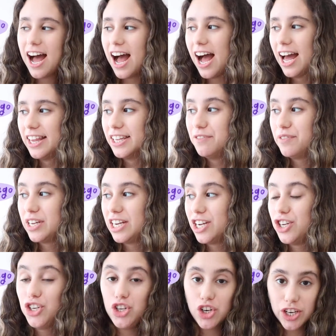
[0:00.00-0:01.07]
I live in
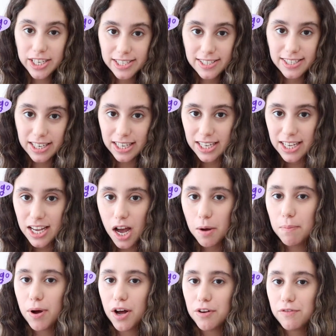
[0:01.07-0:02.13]
New York City
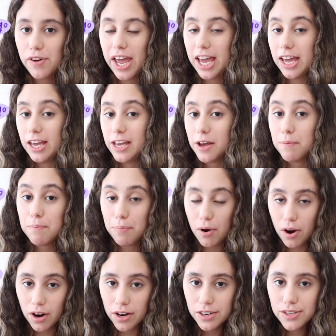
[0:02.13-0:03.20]
above a
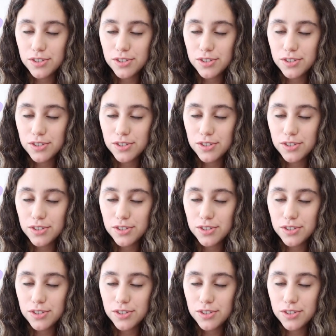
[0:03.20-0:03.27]
bar,